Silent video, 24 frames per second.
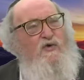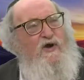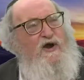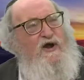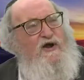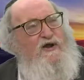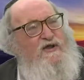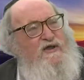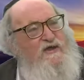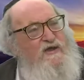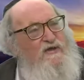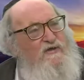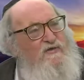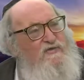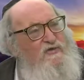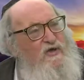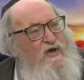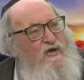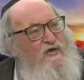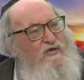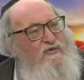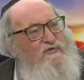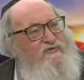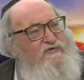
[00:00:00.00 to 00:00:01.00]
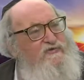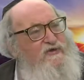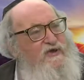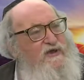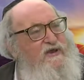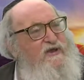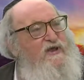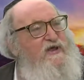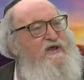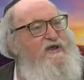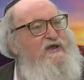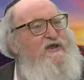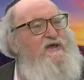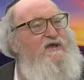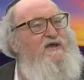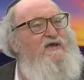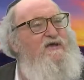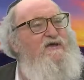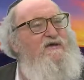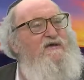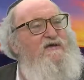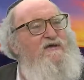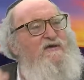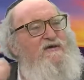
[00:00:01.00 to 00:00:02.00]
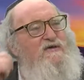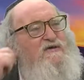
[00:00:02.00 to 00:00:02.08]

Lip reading: we're going to kill the whole city.